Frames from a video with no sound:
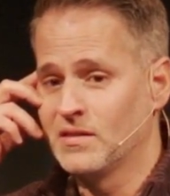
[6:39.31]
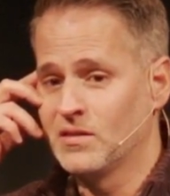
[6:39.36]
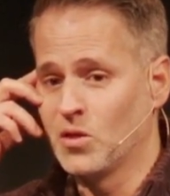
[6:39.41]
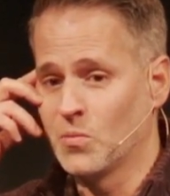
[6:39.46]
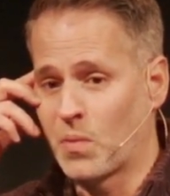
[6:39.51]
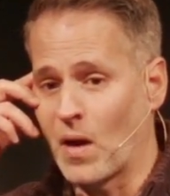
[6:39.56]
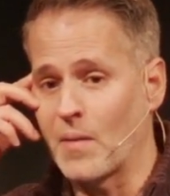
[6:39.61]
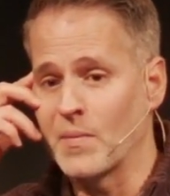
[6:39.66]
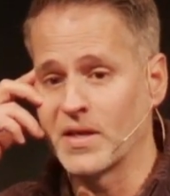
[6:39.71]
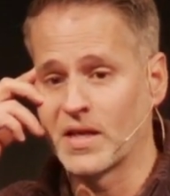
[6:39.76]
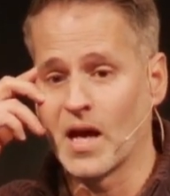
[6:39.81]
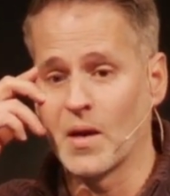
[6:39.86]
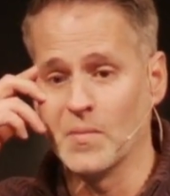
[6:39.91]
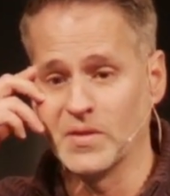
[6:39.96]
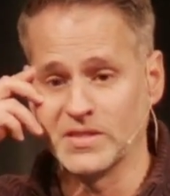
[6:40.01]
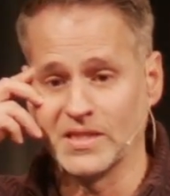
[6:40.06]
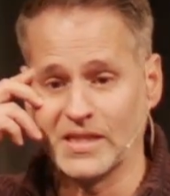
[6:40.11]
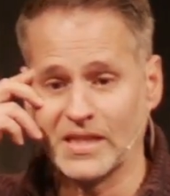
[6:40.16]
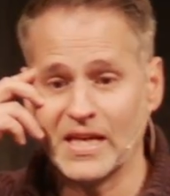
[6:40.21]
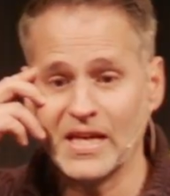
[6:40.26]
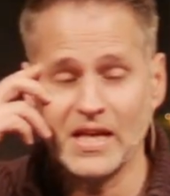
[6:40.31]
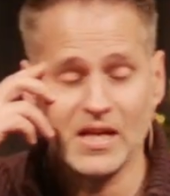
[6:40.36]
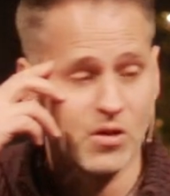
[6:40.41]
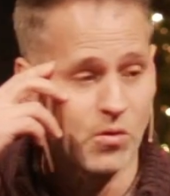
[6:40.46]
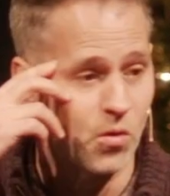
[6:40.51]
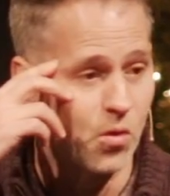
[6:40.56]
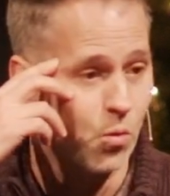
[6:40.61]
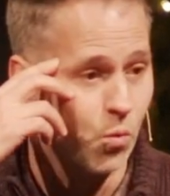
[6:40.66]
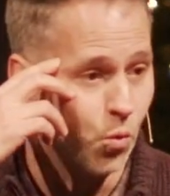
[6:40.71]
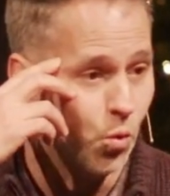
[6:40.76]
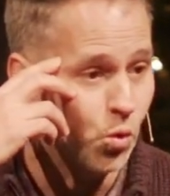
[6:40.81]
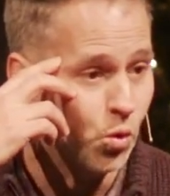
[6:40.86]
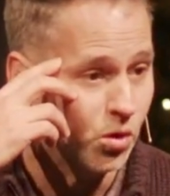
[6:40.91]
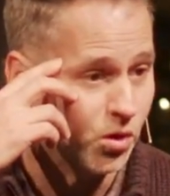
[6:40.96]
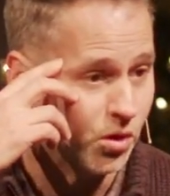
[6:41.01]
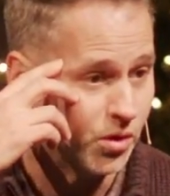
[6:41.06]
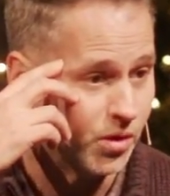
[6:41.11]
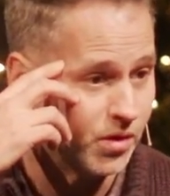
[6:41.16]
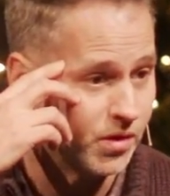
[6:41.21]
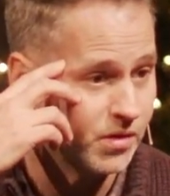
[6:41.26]
You'd probably come as a king or a
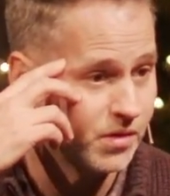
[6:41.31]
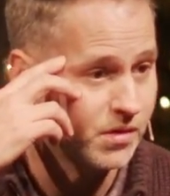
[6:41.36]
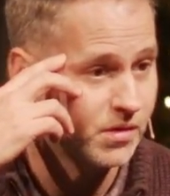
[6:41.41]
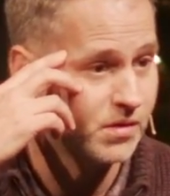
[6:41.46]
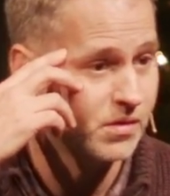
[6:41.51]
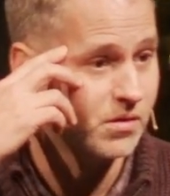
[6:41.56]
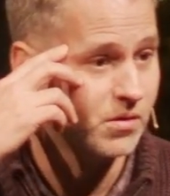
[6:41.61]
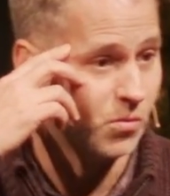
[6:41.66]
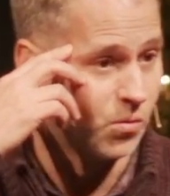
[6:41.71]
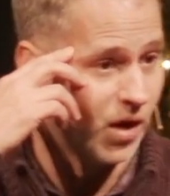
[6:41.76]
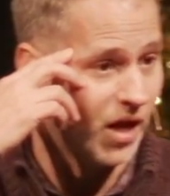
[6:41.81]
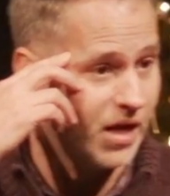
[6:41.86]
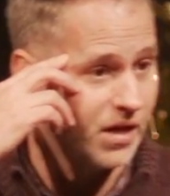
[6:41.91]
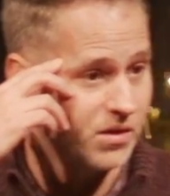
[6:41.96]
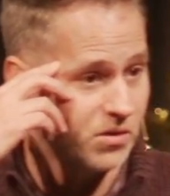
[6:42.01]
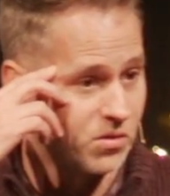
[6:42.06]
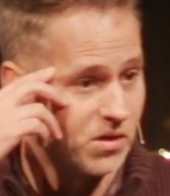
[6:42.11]
ruler, right?